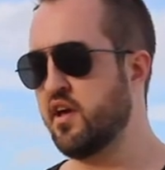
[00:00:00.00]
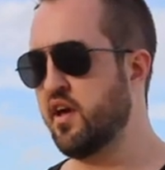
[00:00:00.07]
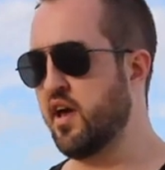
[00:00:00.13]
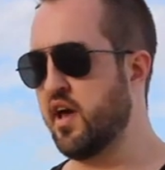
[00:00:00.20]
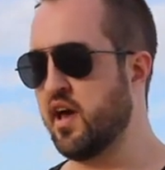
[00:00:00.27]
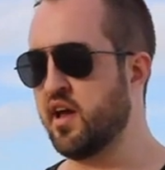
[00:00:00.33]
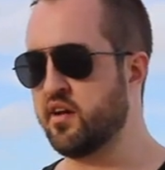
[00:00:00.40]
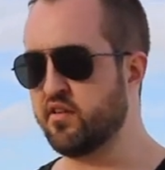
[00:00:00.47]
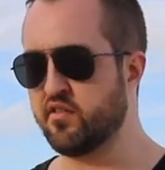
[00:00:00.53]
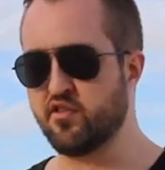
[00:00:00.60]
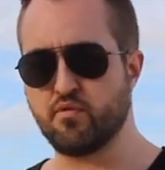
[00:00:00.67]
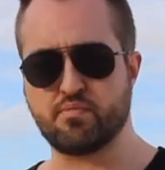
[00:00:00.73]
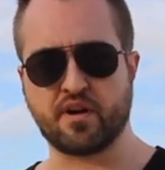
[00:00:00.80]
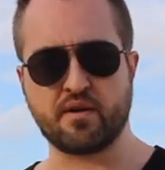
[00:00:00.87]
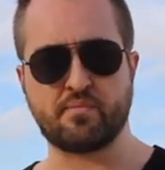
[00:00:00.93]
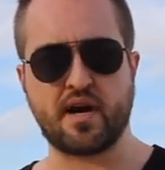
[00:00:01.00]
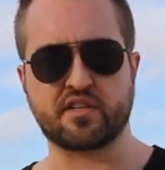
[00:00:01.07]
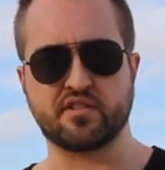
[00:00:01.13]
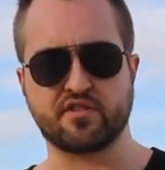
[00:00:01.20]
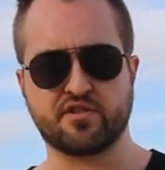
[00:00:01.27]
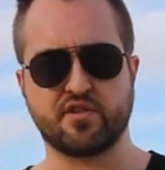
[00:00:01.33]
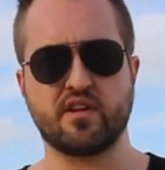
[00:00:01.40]
and you bring it back
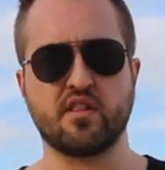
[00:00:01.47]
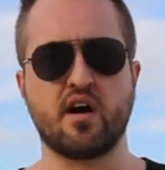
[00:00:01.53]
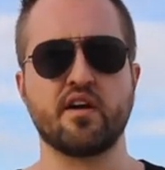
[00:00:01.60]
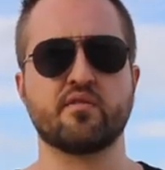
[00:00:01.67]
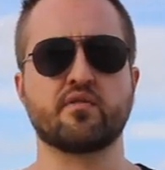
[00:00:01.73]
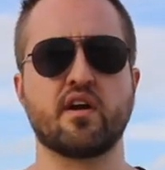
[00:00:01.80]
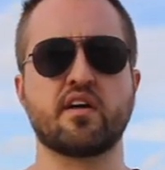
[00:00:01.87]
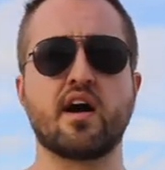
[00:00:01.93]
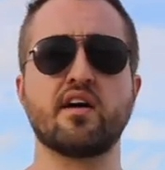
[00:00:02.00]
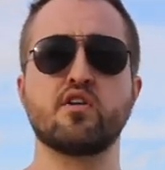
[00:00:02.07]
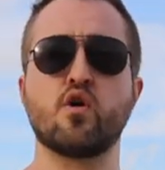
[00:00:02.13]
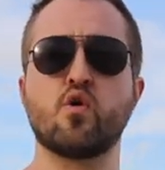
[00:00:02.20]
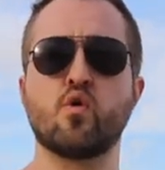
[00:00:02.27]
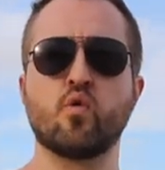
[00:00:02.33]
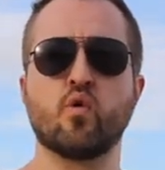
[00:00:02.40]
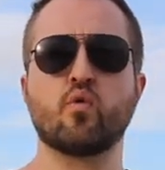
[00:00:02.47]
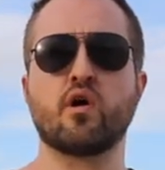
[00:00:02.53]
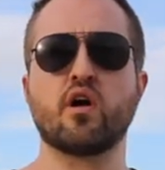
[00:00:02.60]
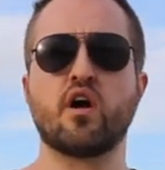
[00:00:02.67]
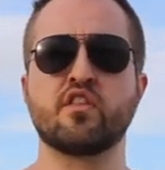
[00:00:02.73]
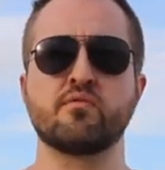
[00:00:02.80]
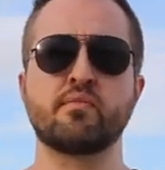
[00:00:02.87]
to the straight line. Okay, I know
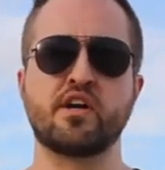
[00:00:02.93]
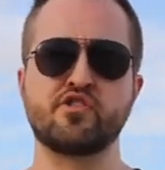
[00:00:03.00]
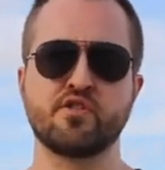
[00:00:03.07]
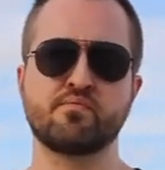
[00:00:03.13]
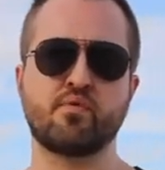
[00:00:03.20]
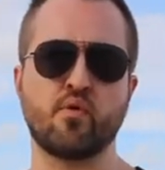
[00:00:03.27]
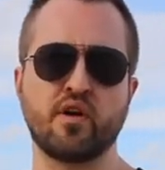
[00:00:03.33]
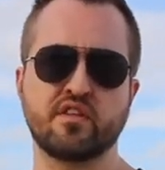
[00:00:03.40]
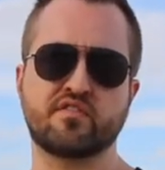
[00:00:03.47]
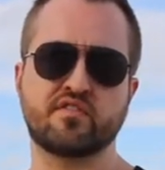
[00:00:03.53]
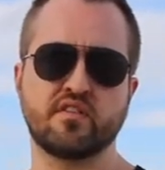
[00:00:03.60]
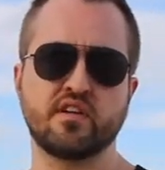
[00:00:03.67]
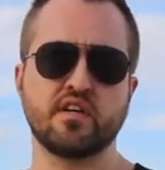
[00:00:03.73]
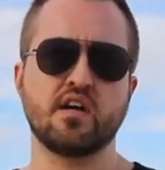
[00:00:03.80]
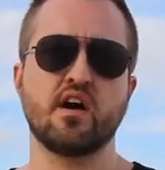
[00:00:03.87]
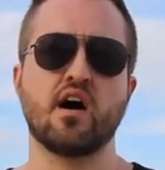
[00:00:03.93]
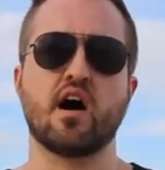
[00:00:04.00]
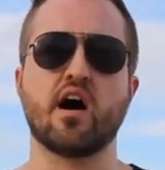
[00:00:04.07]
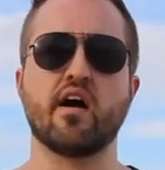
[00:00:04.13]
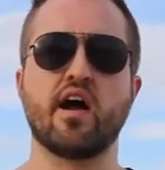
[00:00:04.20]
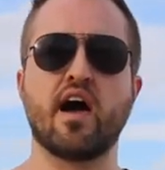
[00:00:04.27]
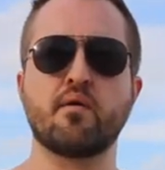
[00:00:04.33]
where all the major points
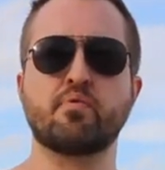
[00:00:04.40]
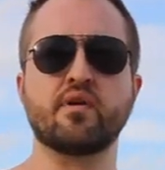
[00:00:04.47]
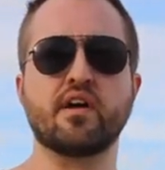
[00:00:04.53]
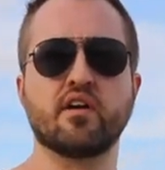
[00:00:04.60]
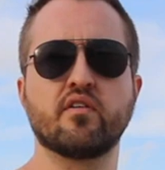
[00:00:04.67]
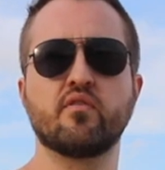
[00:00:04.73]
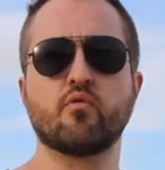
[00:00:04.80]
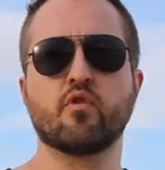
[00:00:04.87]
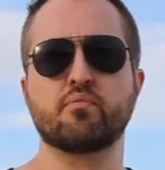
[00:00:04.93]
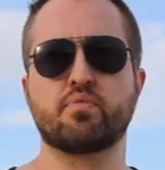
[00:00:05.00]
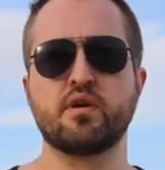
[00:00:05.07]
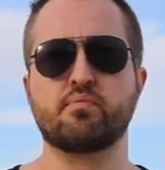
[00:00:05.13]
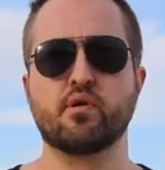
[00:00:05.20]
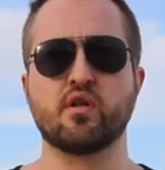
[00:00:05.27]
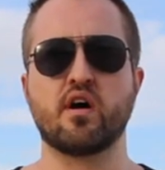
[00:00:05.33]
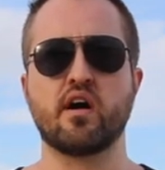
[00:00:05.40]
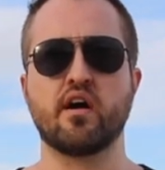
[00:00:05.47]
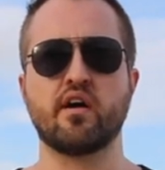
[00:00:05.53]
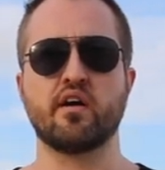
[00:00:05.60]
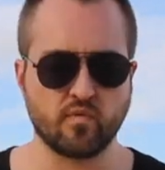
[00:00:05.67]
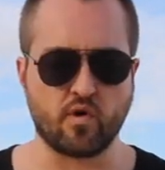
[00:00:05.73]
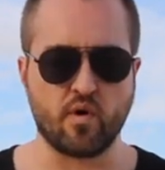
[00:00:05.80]
are happening, where people
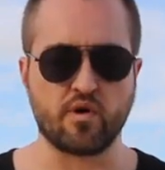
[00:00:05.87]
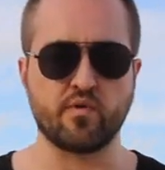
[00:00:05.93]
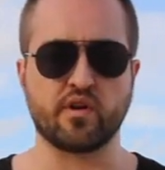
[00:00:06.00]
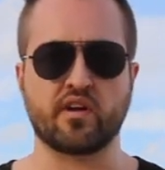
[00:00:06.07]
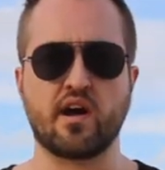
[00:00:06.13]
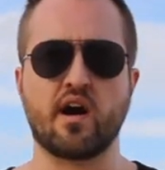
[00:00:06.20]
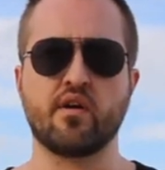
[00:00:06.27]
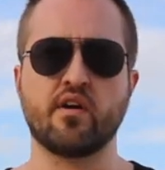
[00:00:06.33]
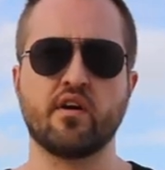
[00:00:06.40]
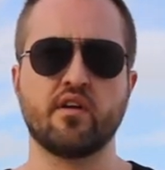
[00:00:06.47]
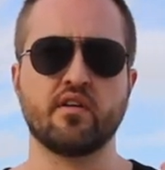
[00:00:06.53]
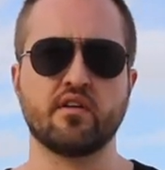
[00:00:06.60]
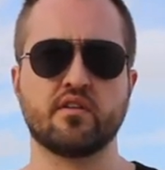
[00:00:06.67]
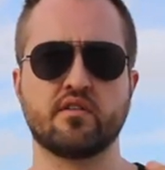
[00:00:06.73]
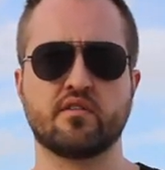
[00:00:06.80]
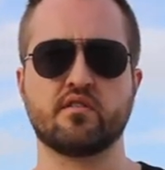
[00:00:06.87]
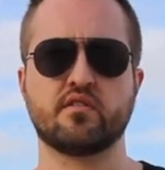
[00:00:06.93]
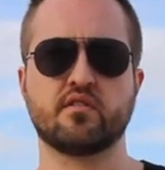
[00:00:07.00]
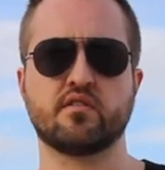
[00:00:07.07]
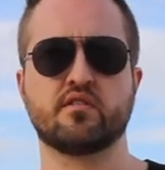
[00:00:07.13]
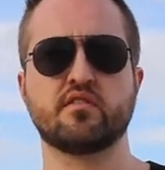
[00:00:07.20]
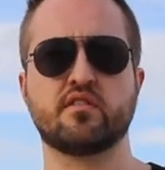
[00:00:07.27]
are going to encounter
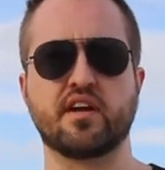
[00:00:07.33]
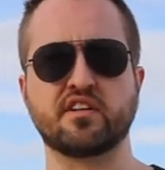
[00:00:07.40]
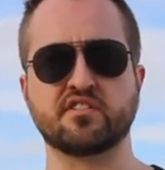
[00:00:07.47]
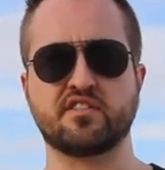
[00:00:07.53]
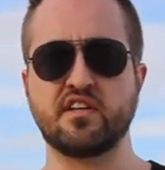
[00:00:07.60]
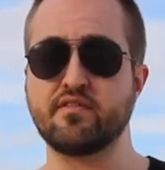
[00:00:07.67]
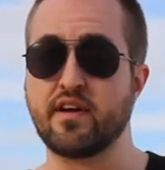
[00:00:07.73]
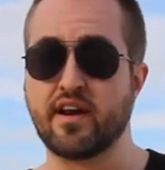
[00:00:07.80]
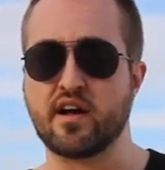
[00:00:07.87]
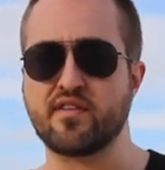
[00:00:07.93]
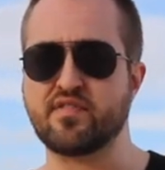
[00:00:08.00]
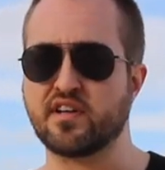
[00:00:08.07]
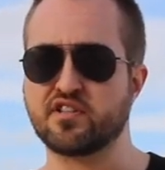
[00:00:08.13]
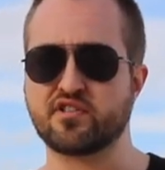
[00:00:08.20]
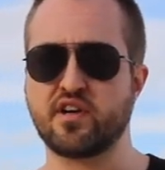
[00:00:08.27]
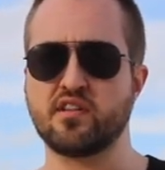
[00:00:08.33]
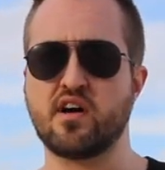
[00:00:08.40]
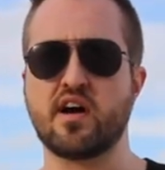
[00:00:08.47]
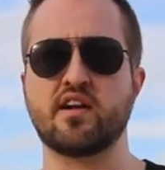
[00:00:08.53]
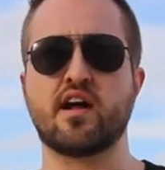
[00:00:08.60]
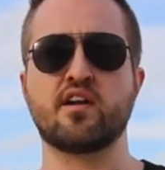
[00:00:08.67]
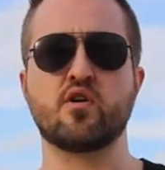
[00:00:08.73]
things deviating off that straight
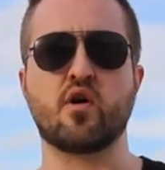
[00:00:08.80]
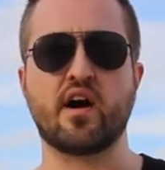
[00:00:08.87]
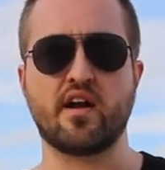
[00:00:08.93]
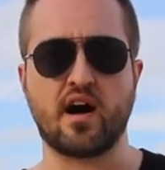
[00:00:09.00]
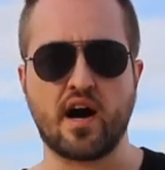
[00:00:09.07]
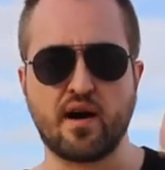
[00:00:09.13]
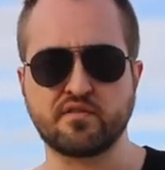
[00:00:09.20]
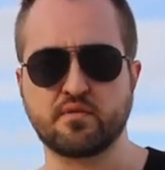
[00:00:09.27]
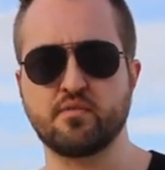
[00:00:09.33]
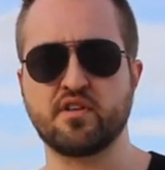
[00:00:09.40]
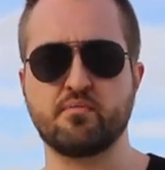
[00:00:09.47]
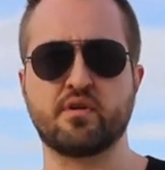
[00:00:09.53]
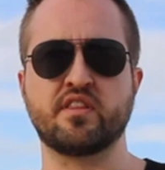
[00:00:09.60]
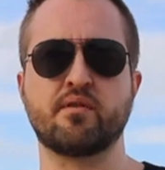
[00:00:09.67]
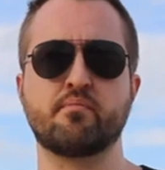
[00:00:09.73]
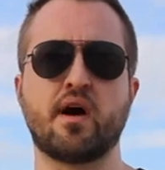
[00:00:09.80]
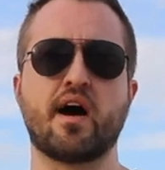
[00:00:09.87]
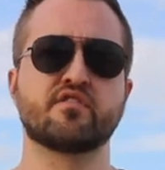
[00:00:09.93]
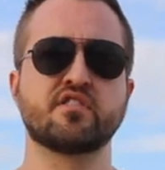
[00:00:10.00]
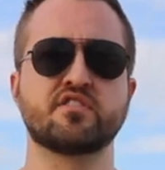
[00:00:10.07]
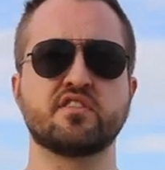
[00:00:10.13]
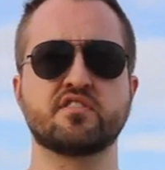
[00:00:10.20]
line, and I know how to optimally bring them
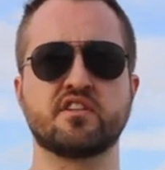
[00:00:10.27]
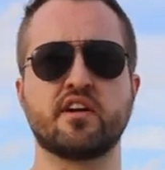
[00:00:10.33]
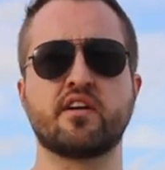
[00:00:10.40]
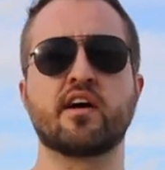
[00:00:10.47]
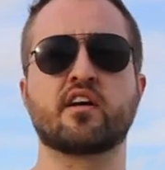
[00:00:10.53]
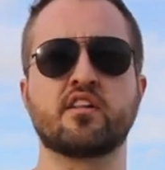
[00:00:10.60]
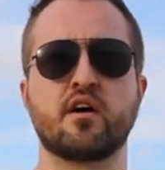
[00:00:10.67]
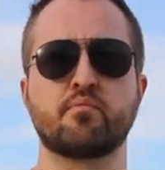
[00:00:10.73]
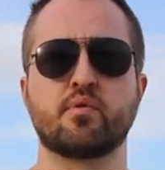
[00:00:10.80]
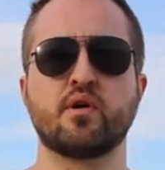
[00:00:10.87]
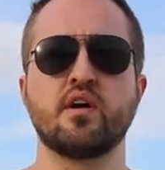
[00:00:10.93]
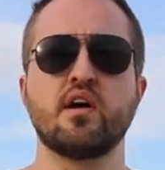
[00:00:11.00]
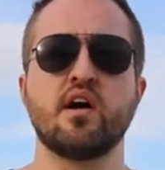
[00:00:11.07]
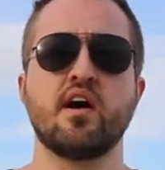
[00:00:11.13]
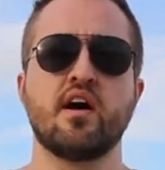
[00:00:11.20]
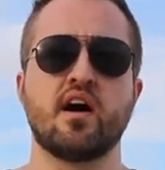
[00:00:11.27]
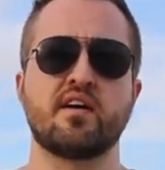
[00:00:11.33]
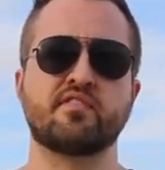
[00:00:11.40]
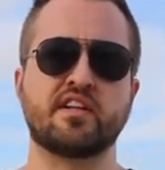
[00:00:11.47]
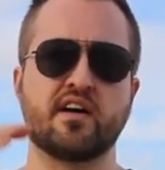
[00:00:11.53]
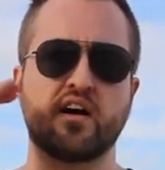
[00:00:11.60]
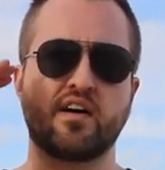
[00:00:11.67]
back. For instance, in a nightclub,
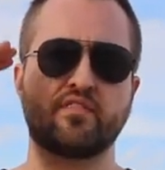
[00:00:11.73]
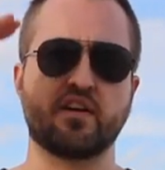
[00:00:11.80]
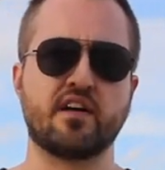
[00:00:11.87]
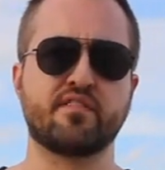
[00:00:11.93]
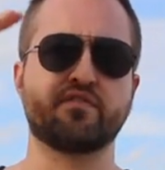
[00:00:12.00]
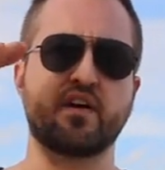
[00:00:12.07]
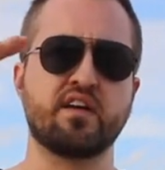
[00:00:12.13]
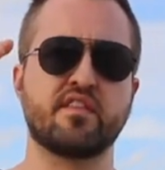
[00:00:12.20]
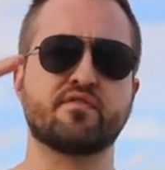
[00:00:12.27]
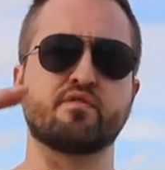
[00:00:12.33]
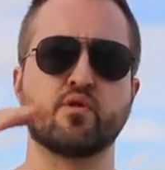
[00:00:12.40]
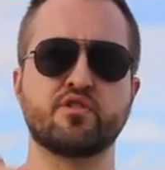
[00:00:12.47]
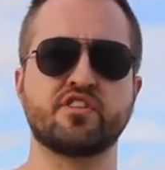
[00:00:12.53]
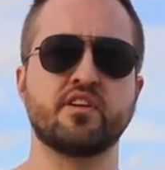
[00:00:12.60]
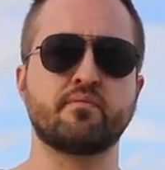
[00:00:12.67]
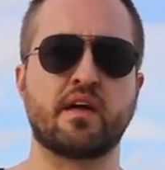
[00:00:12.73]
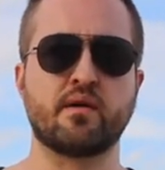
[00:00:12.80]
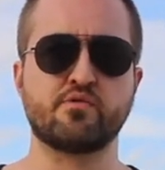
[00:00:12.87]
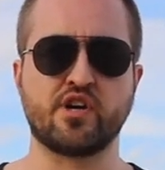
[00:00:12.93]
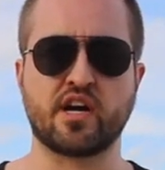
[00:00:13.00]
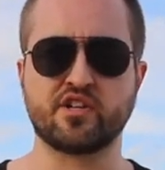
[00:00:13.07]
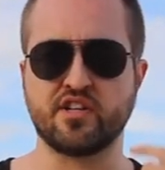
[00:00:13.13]
I've, I've identified the 14 main
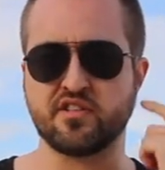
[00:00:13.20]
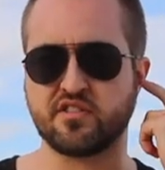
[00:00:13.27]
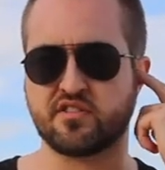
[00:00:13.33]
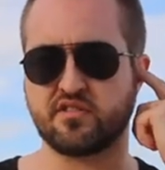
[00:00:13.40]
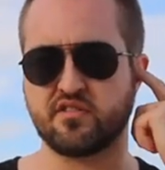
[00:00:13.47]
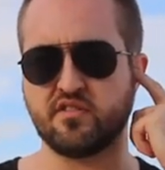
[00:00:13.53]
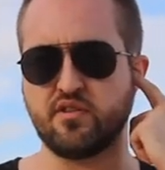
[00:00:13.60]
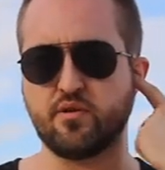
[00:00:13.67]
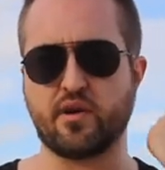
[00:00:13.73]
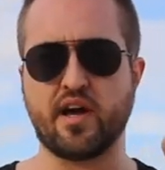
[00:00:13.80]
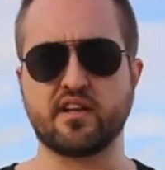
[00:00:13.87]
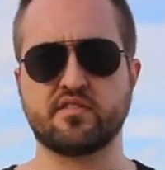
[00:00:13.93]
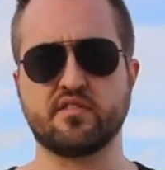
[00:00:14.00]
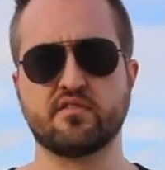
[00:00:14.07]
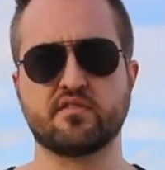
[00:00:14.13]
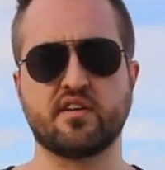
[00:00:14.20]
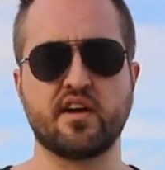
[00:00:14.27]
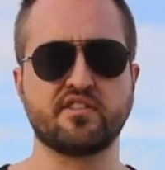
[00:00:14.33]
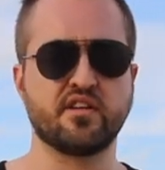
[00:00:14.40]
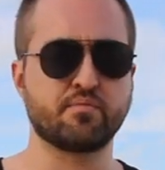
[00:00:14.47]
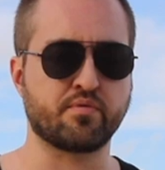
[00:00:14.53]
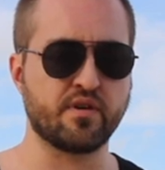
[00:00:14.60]
objections you get. Okay,
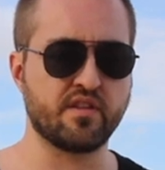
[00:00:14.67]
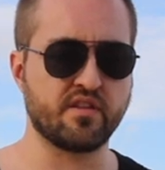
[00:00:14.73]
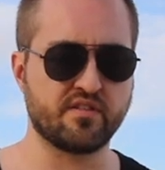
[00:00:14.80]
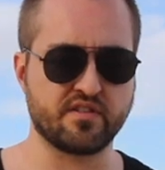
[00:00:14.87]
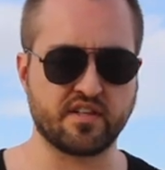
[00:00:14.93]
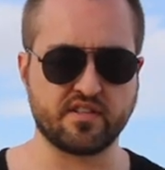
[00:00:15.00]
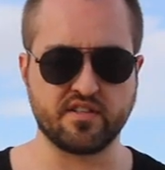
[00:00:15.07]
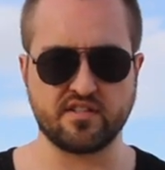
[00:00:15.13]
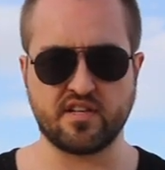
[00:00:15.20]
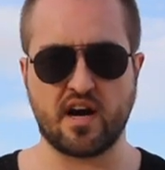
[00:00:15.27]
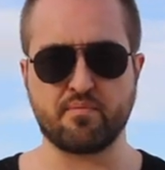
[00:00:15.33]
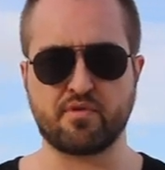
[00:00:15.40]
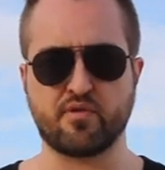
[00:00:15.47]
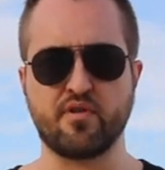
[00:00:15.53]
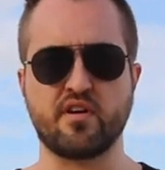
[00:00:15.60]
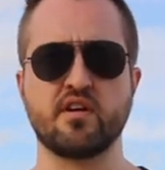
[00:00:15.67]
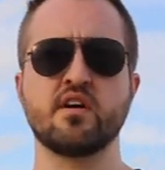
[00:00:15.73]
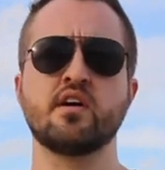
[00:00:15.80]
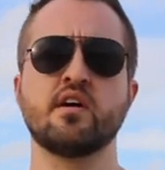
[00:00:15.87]
typically there's like these top three